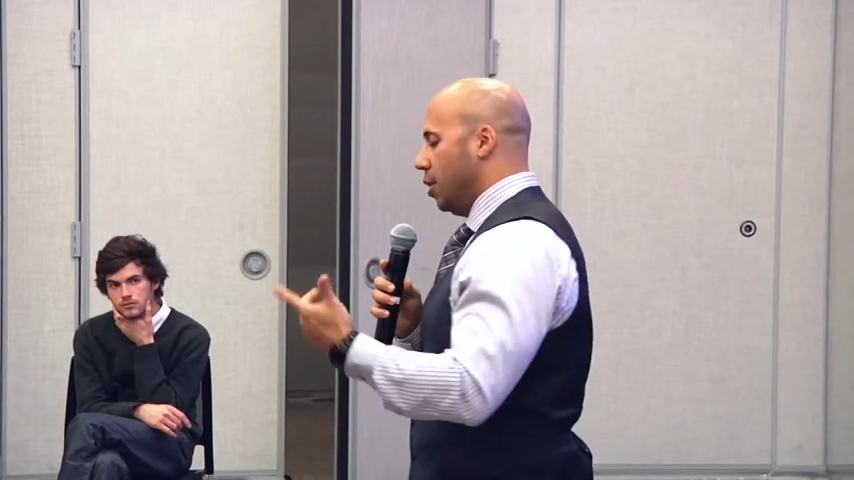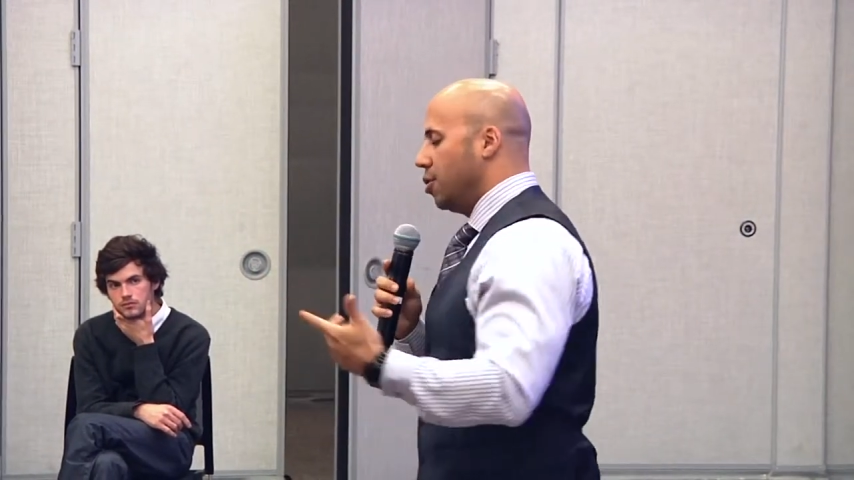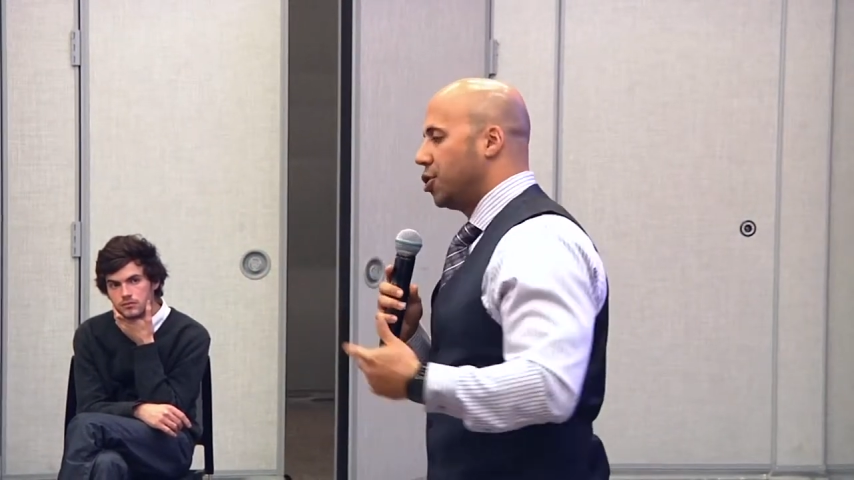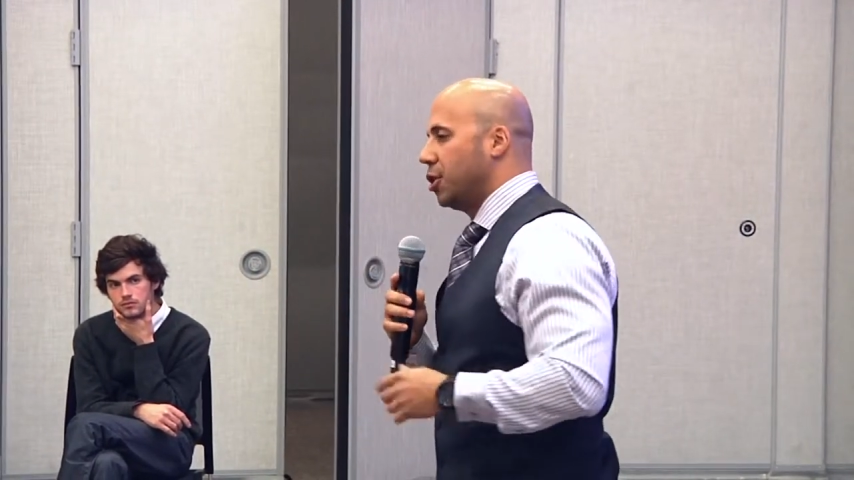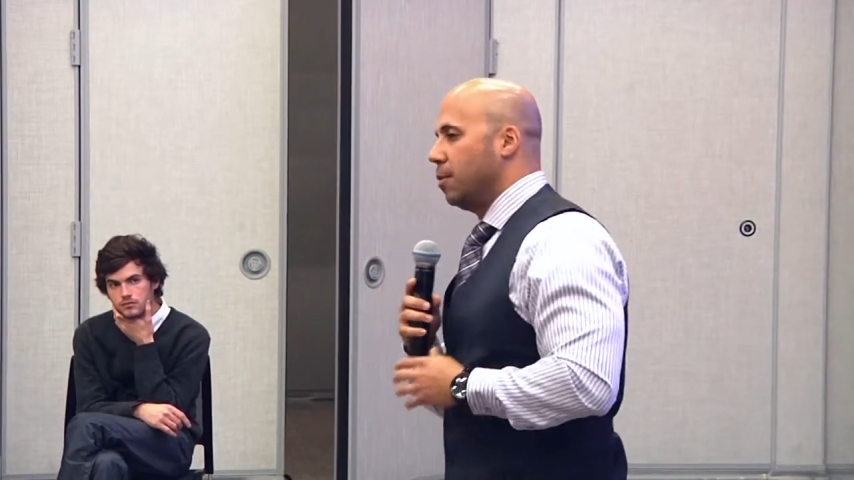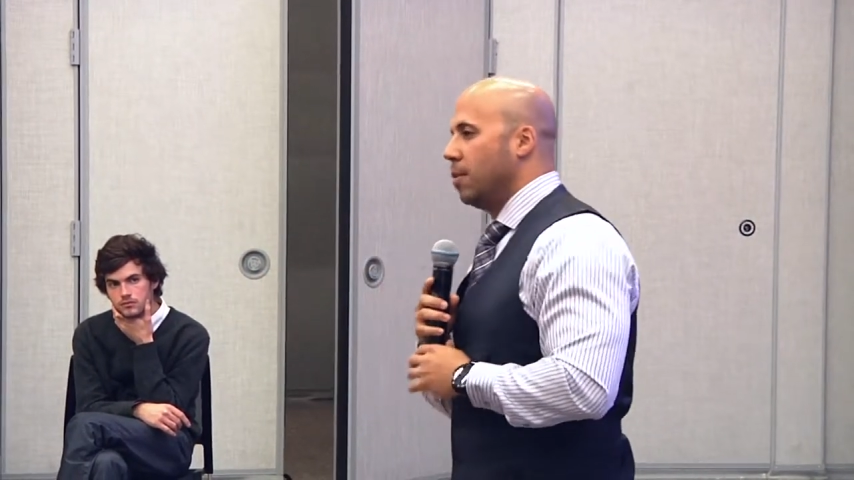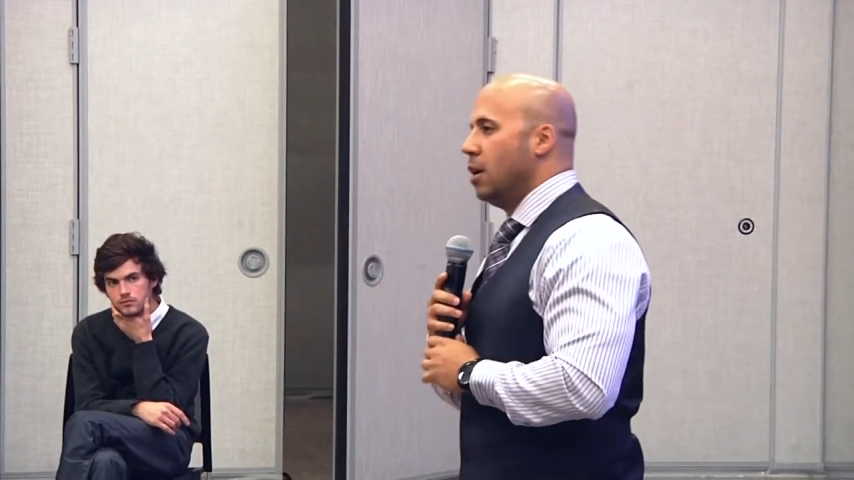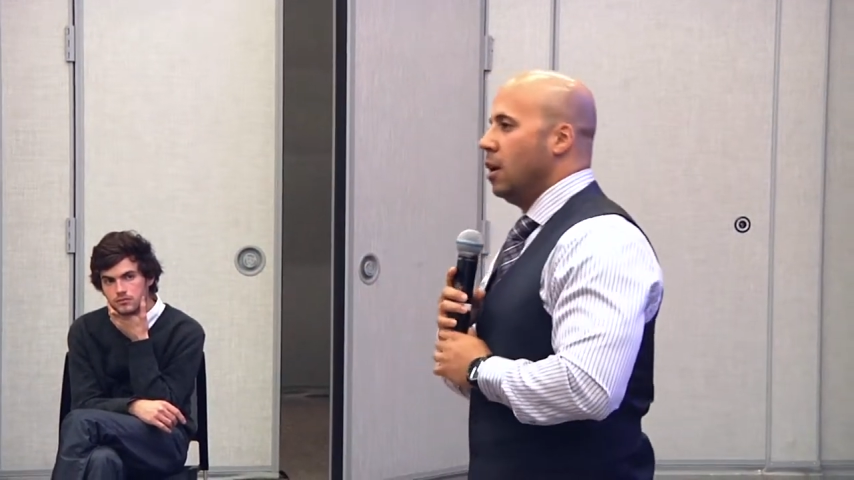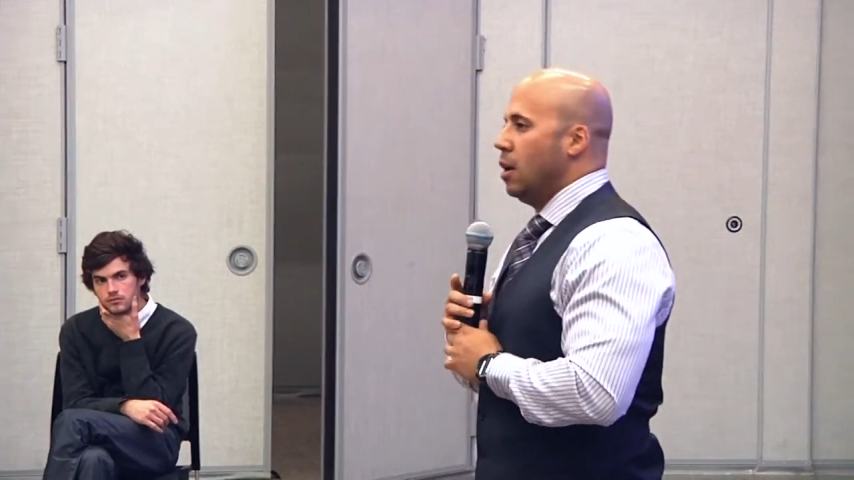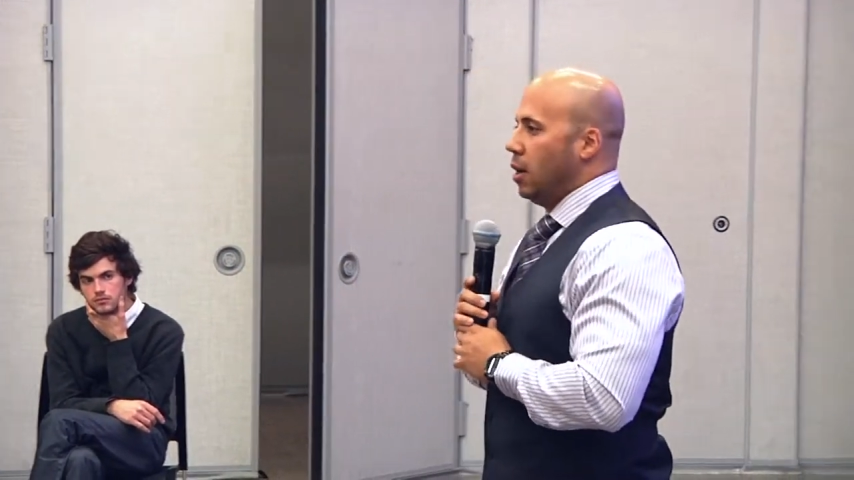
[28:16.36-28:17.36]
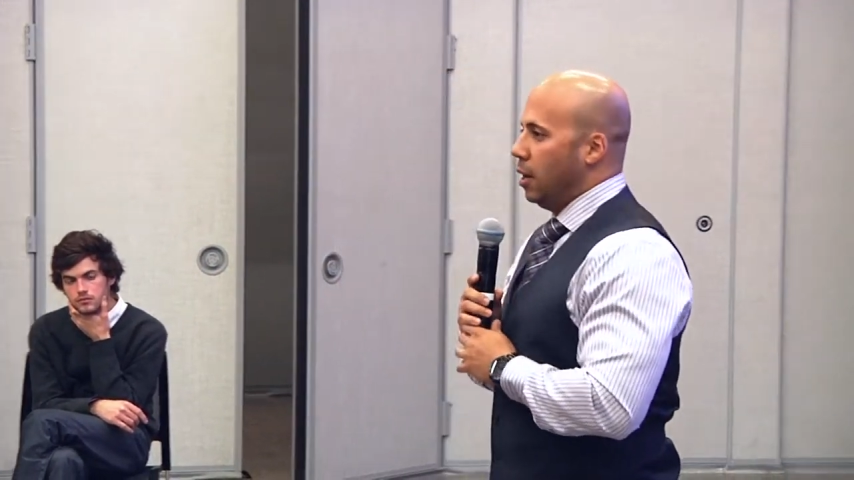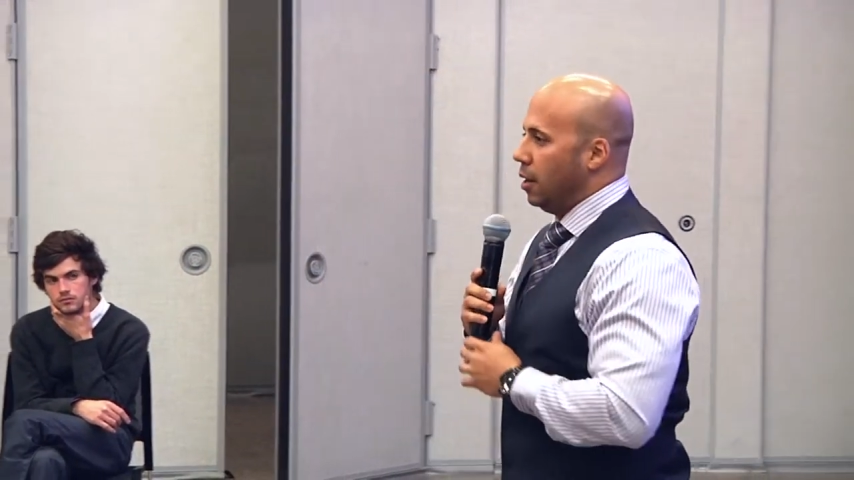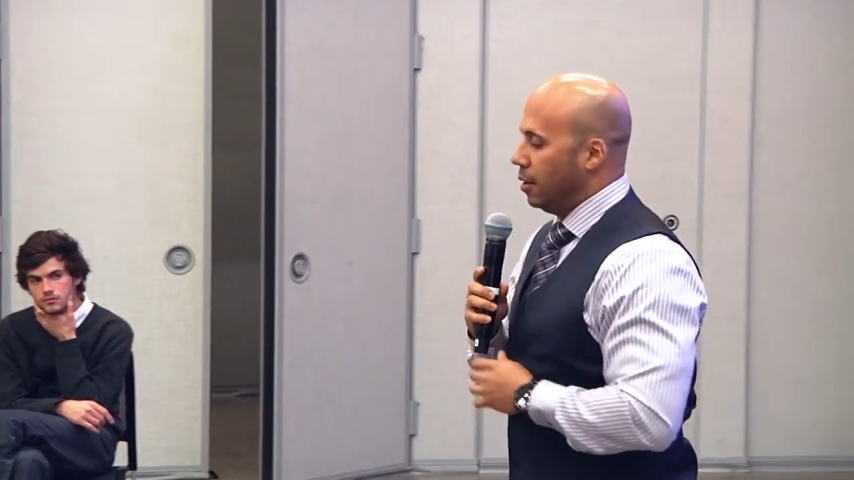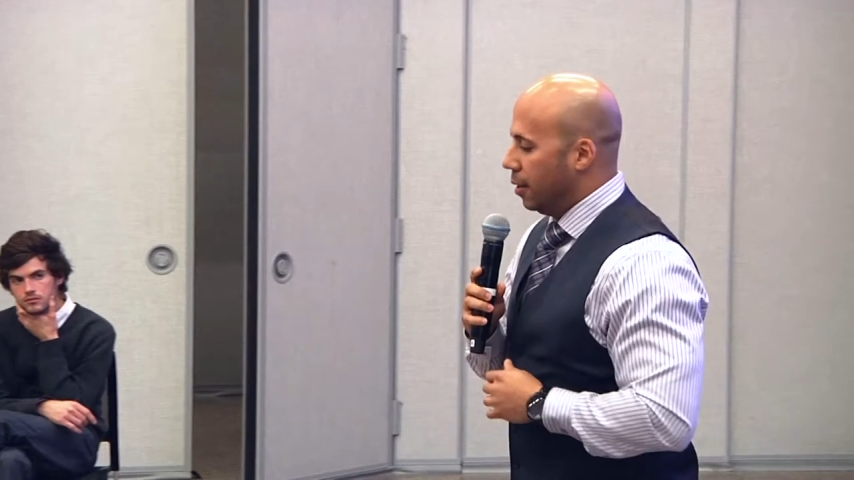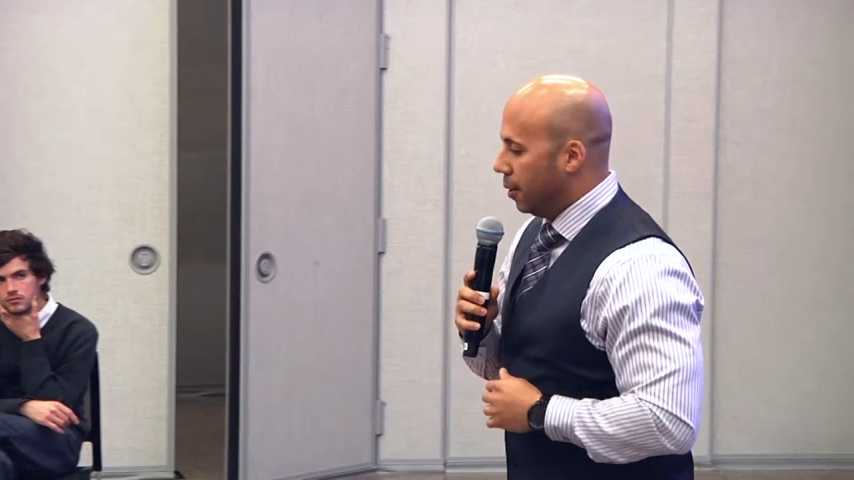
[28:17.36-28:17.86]
leadership,
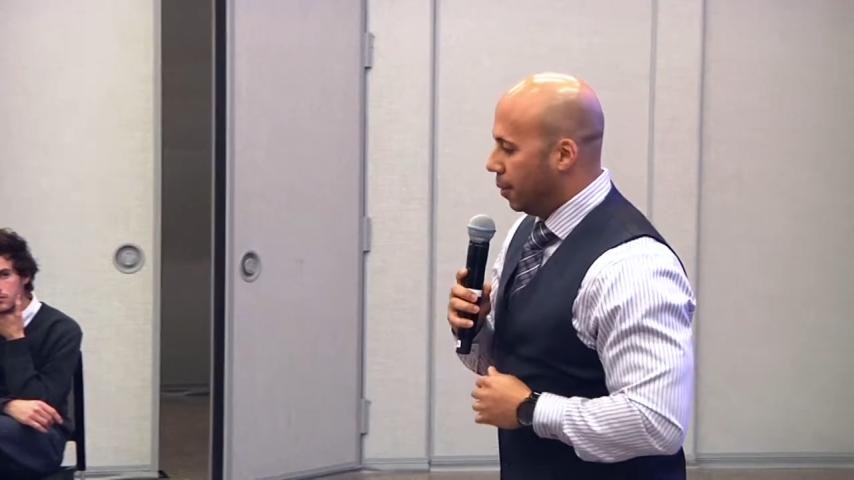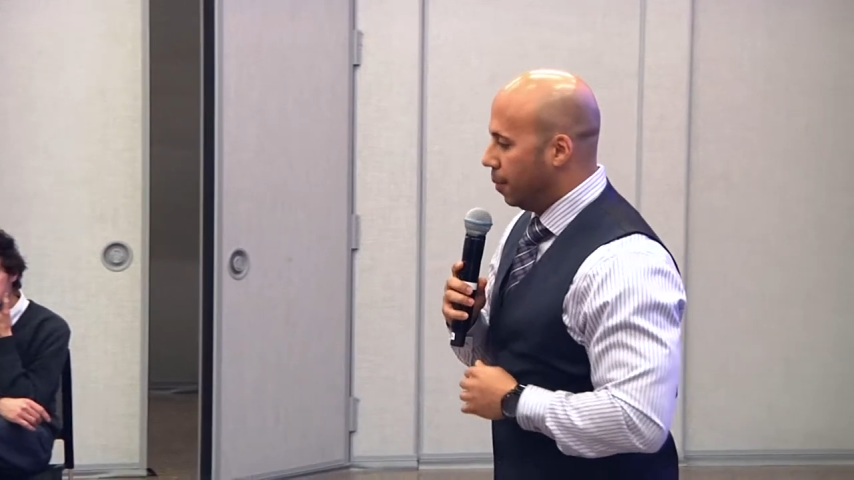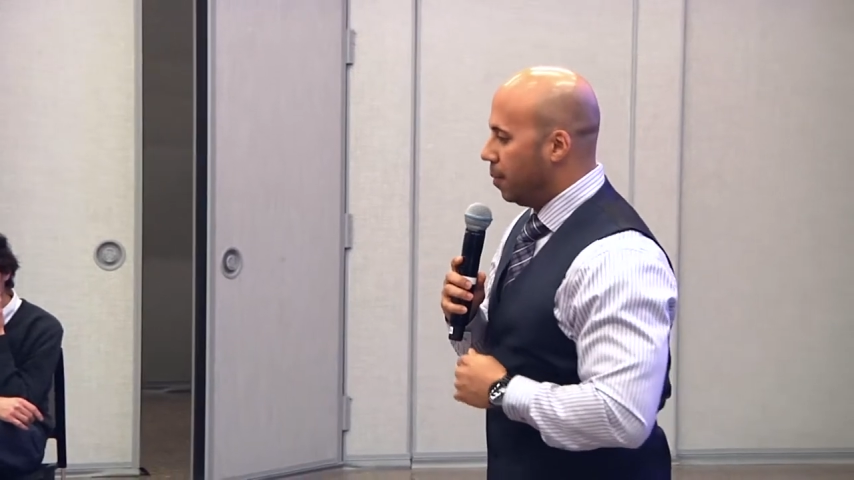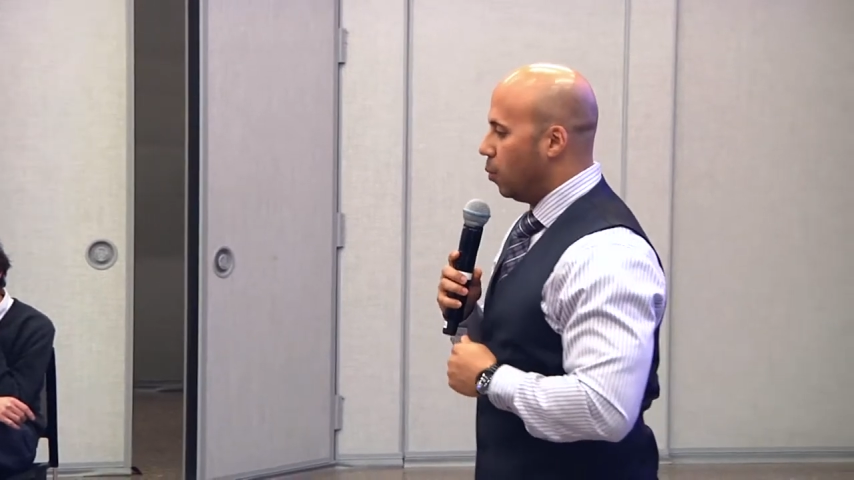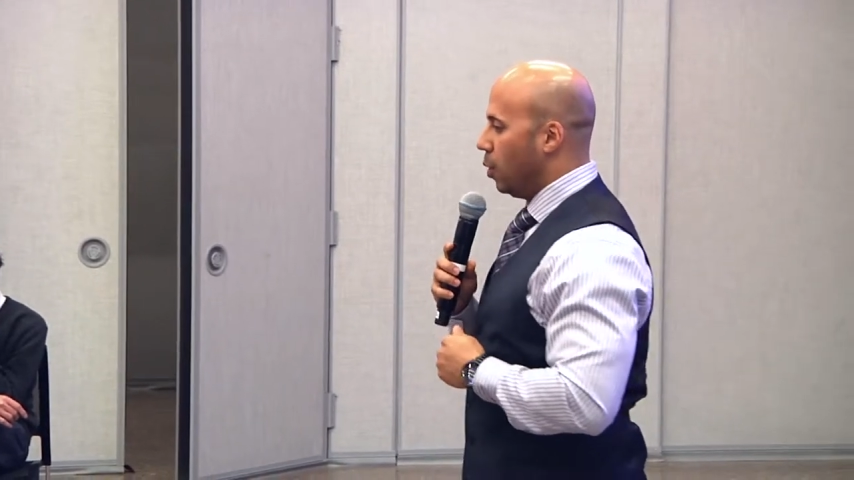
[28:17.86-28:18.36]
and um,